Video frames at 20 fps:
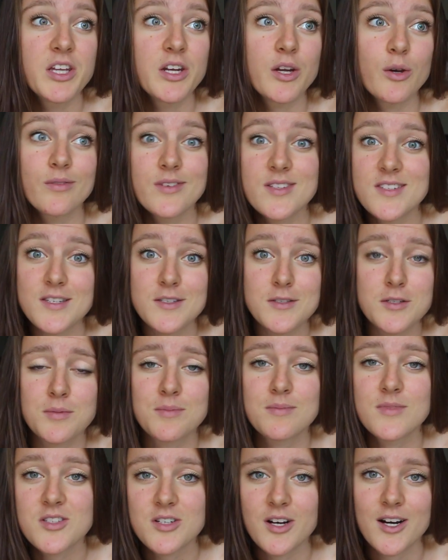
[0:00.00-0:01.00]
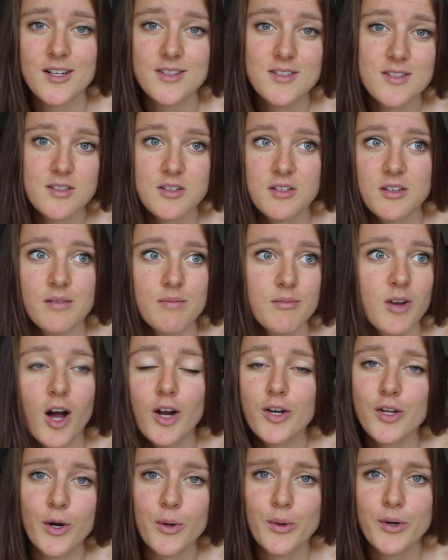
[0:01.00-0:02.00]
you know, the system starts to
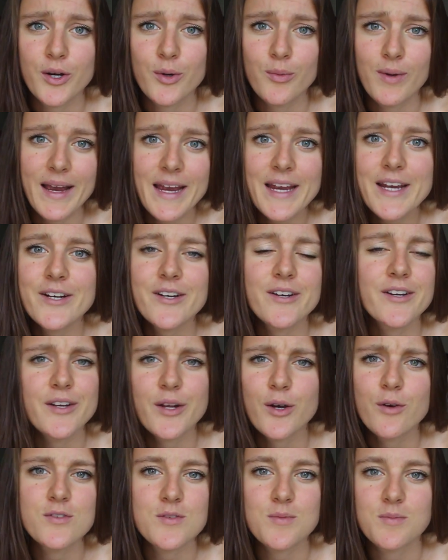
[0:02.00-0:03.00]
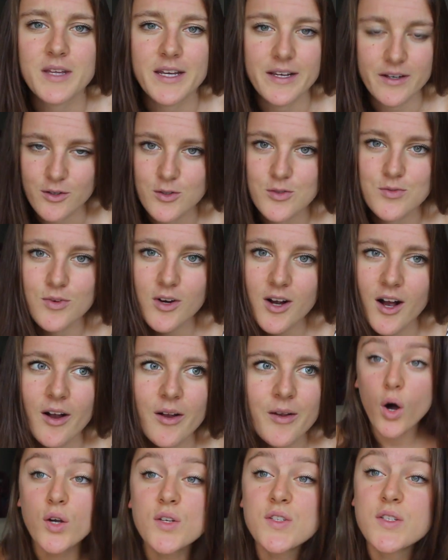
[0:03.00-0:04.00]
not go her way, or, you know, if something goes
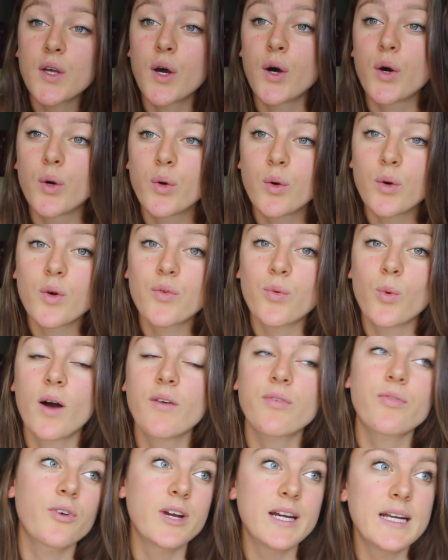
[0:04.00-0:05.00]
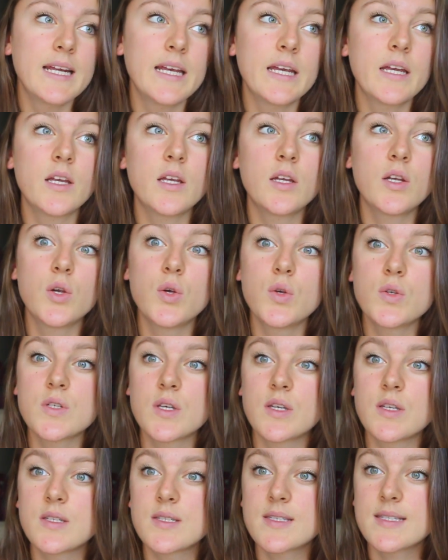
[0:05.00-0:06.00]
wrong. Also, what Freelee
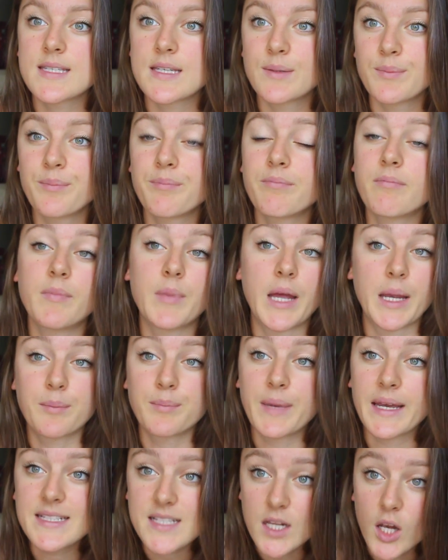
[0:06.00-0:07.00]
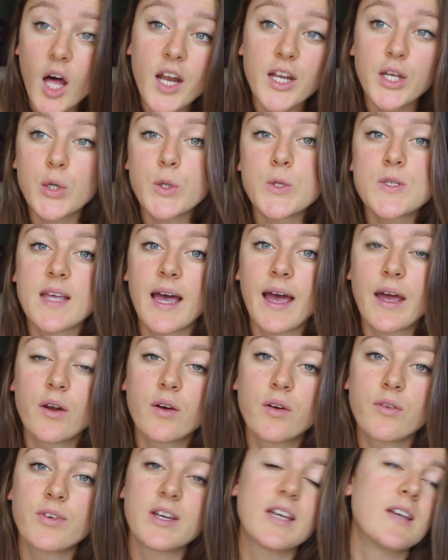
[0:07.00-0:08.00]
uses, like makes a lot of use out
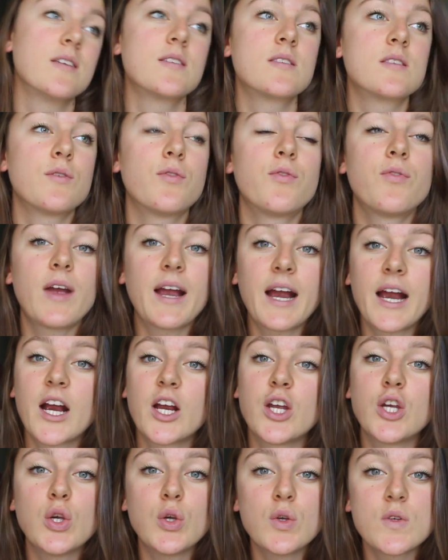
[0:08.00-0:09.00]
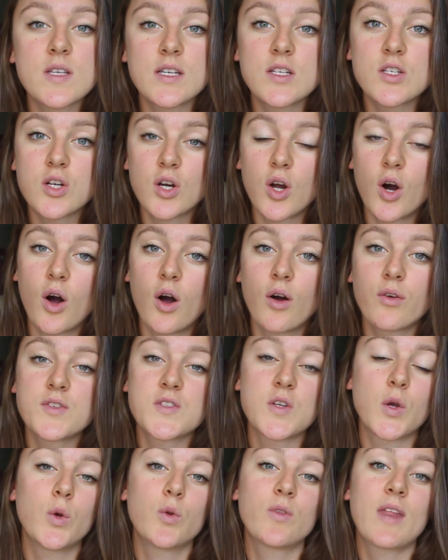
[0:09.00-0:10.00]
of, is the fair usage law.
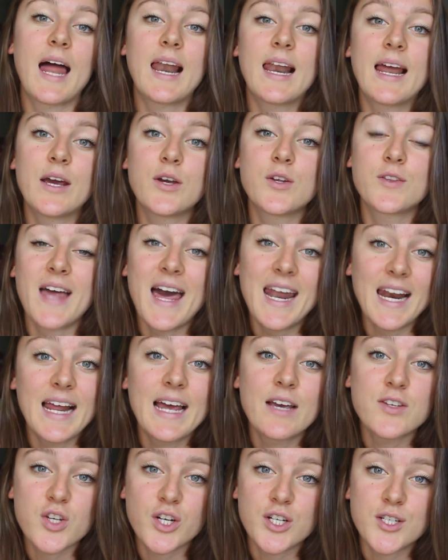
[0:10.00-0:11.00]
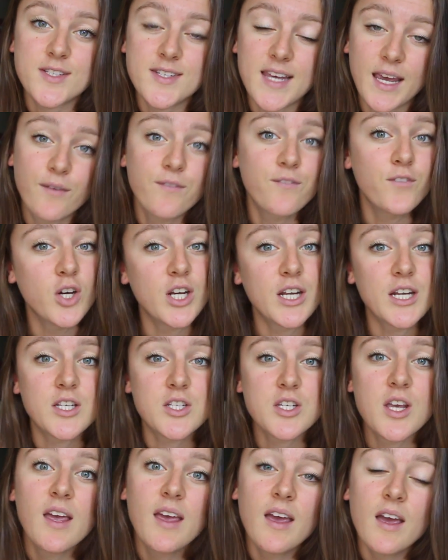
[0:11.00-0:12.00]
So that allows her to take
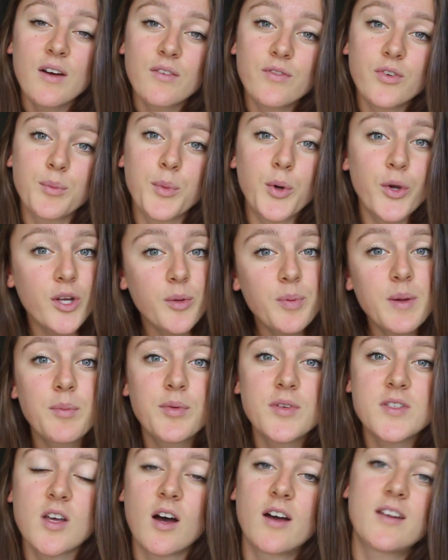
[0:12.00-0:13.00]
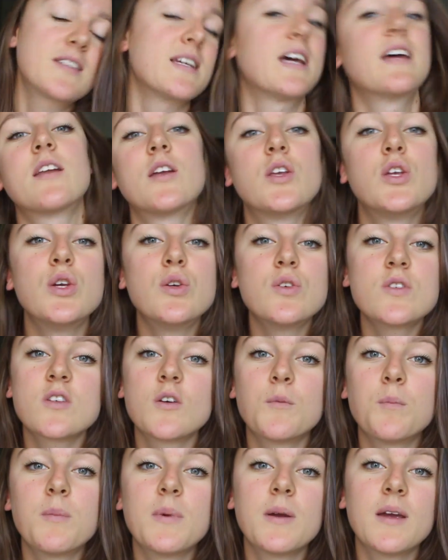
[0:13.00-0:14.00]
footage from other people's content and use
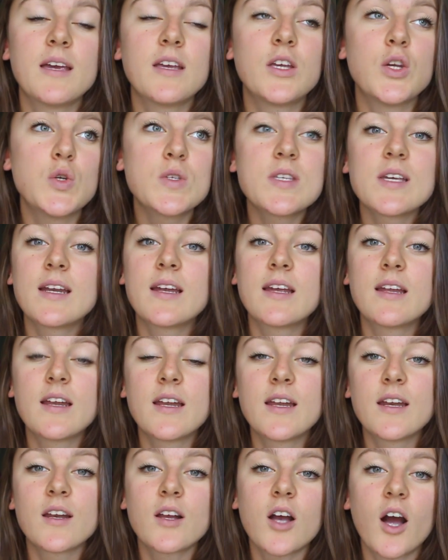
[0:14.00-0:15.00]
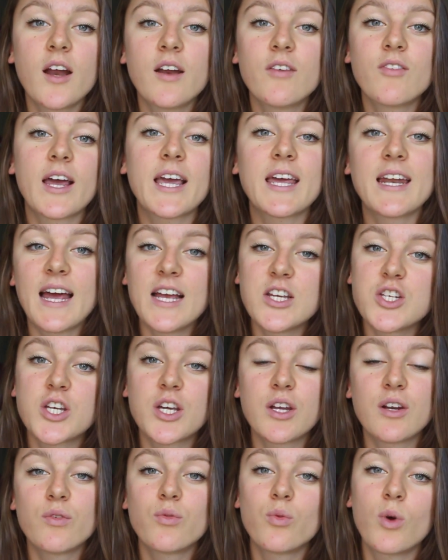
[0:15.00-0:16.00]
it in kind of like an
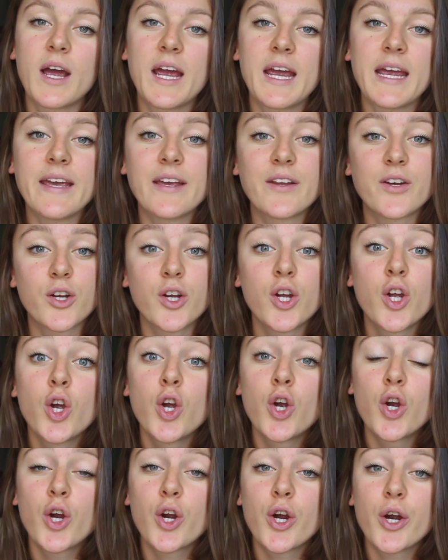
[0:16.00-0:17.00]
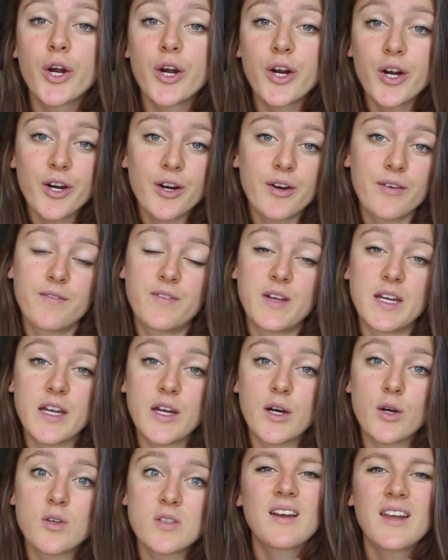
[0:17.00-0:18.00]
educative way in her
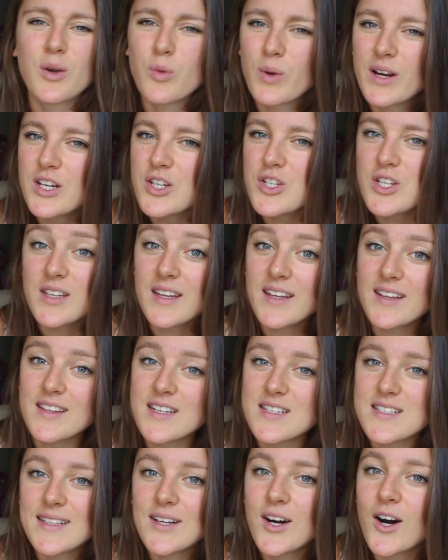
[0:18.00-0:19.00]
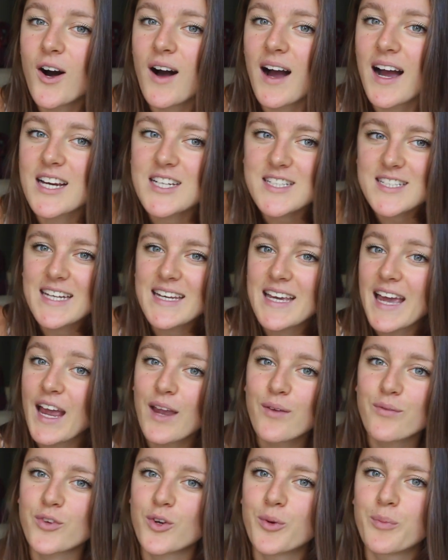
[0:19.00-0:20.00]
videos. Like, where does she think this law actually
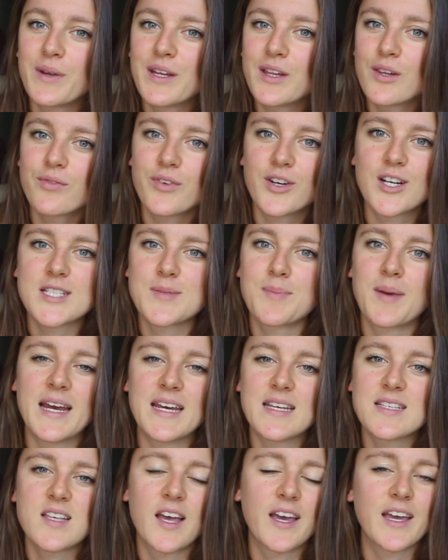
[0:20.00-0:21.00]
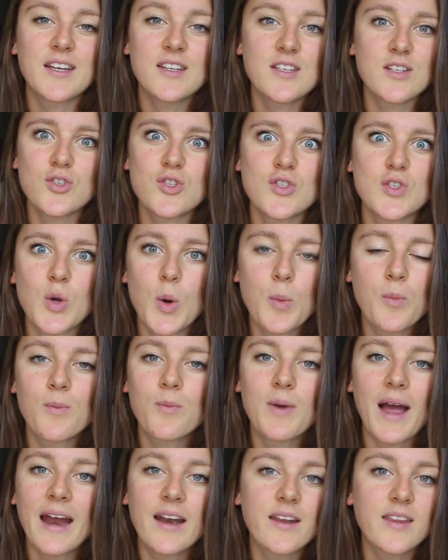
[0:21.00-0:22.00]
came from in the first place? Like, it didn't just
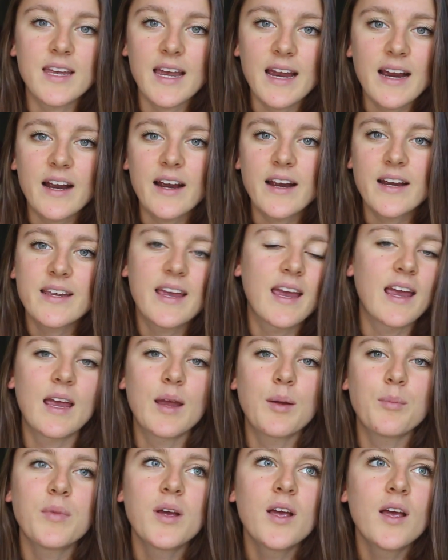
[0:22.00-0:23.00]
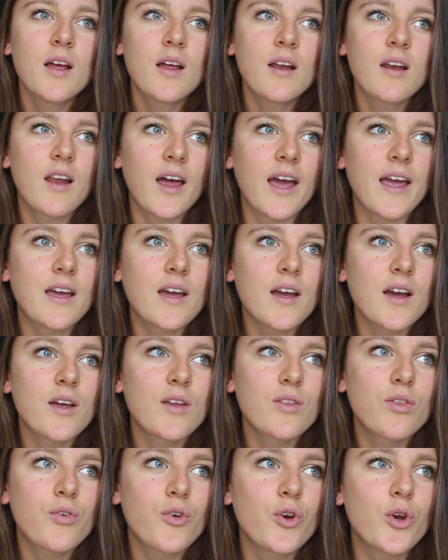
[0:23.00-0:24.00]
come out of the air. It came like
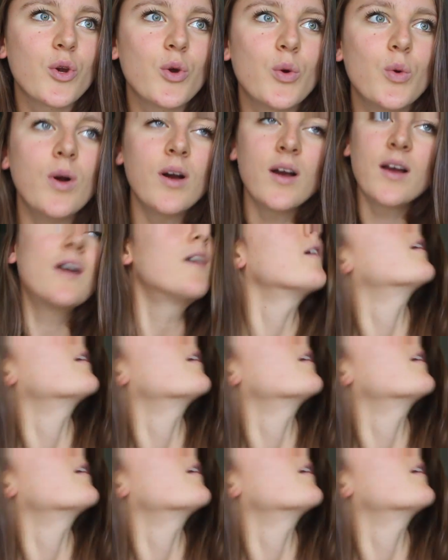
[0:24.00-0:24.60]
through